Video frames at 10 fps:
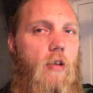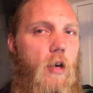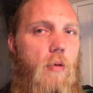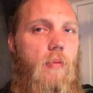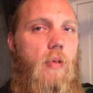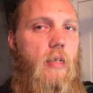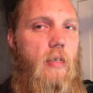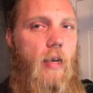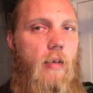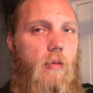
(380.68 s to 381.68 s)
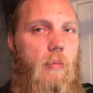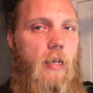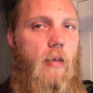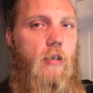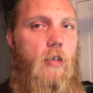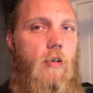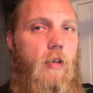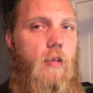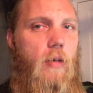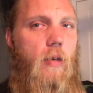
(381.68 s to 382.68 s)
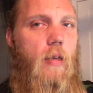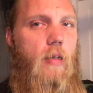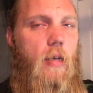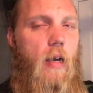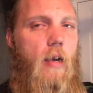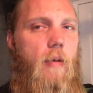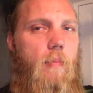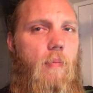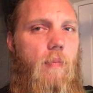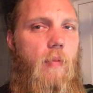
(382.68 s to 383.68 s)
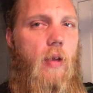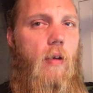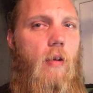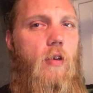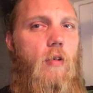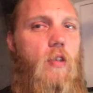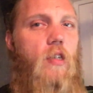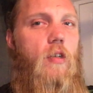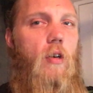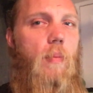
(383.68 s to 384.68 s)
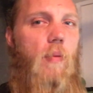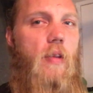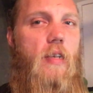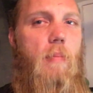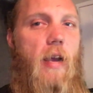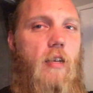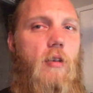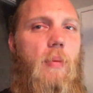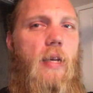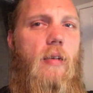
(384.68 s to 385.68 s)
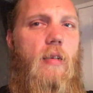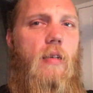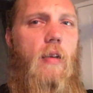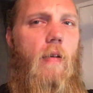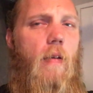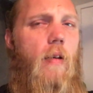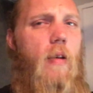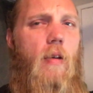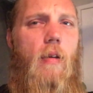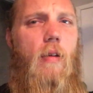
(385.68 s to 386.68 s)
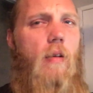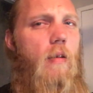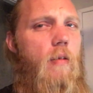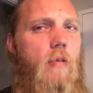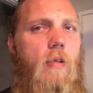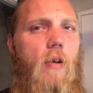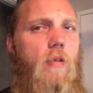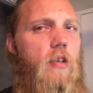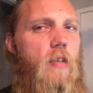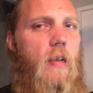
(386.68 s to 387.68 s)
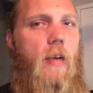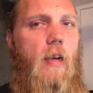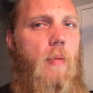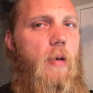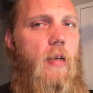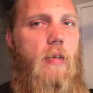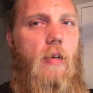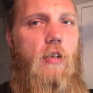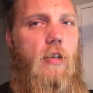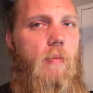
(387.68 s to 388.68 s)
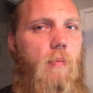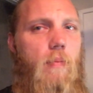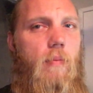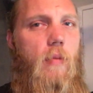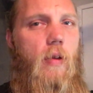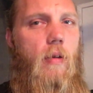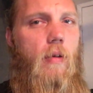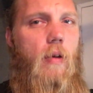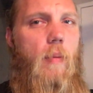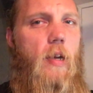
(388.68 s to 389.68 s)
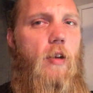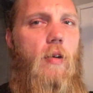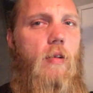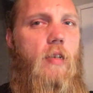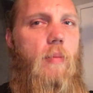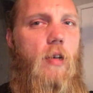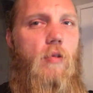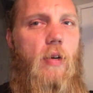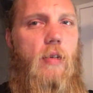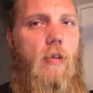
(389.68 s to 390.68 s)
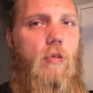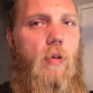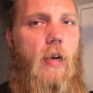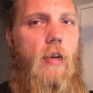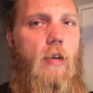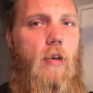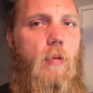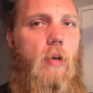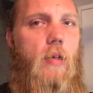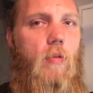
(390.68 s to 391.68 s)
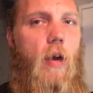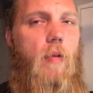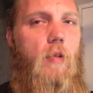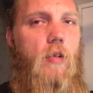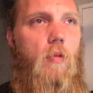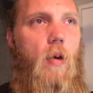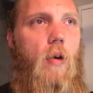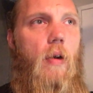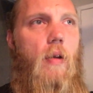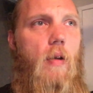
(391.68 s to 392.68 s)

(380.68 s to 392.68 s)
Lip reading: Don't settle, because you know, you took the time to sculpt this masterpiece. Don't just let anybody touch it. I mean, you know some of the tricks of the trade, you know what's right and what's wrong.